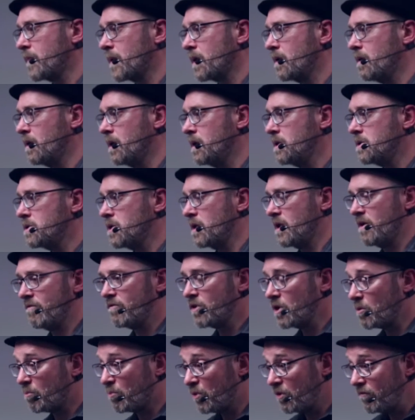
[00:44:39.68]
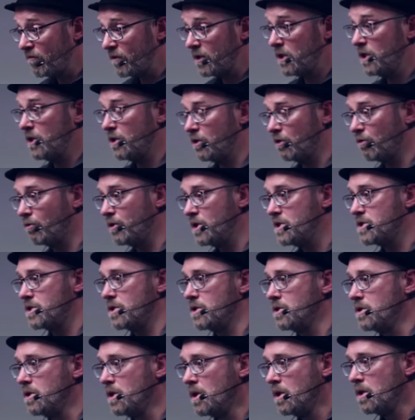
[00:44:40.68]
Right, so they've got a perfectly good
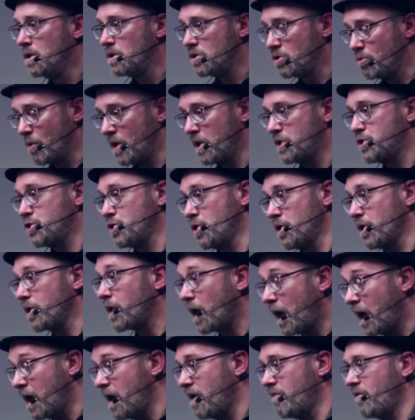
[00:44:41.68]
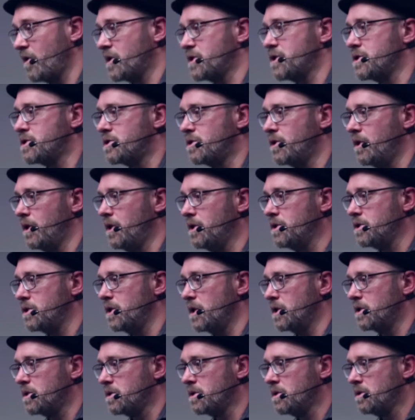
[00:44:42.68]
reason to make sure that I have access to the
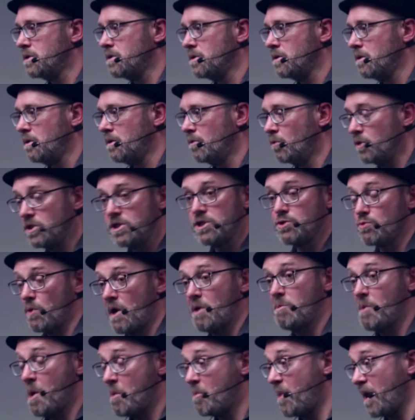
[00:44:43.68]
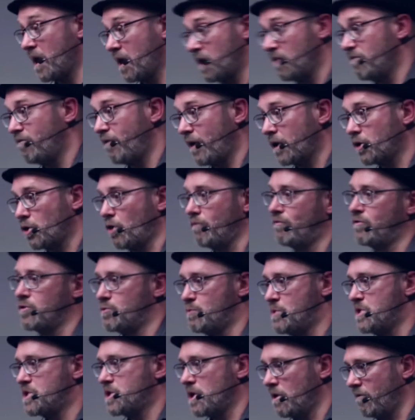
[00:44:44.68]
internet, which is why my bank, in fact, offers
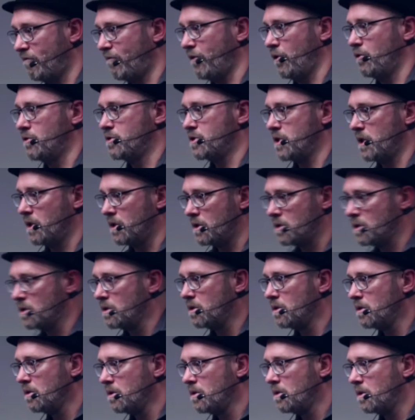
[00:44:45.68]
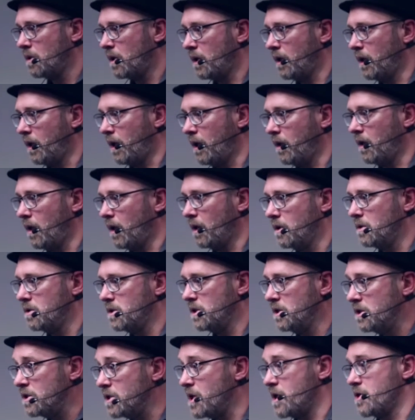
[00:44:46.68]
me cell phones and
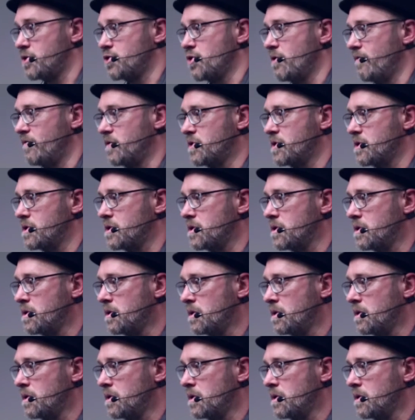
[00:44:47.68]
internet services.